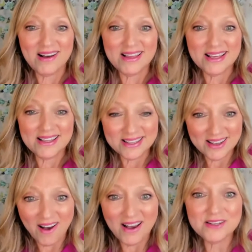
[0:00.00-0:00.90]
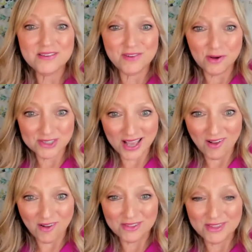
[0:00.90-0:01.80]
the kind of hotel
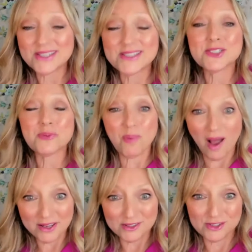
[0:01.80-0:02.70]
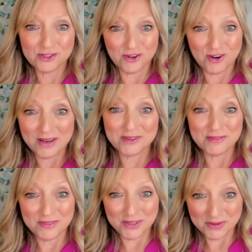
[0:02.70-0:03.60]
that inspires great
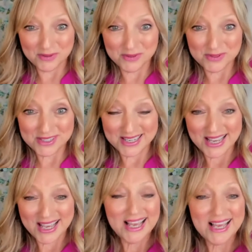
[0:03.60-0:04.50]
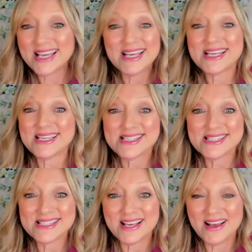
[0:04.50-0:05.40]
reviews is
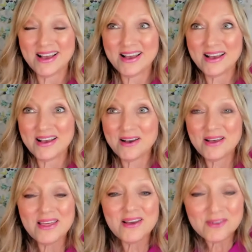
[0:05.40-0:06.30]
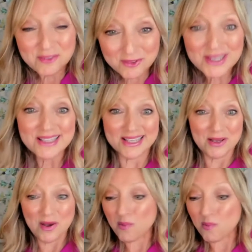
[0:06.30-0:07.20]
really
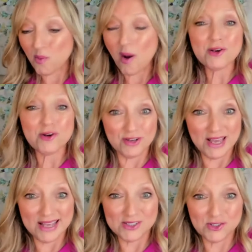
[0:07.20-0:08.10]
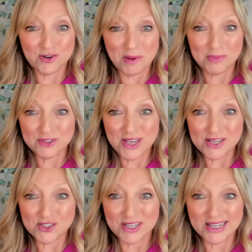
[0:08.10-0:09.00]
what creates your
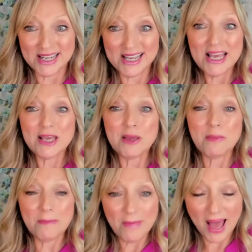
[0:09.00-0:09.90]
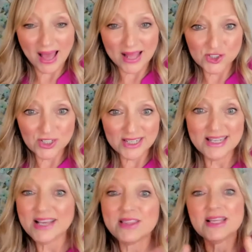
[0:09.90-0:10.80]
reputation. Imagine,
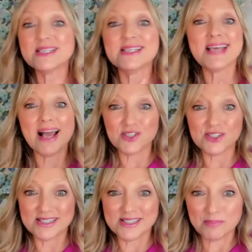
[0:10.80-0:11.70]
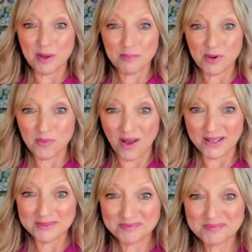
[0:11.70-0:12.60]
this is action step number one.
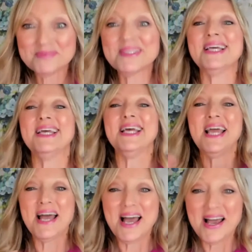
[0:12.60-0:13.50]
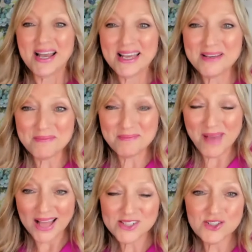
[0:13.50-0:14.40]

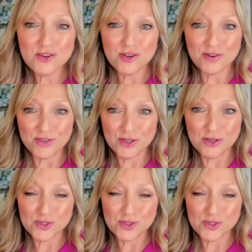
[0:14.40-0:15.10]
Imagine the reviews you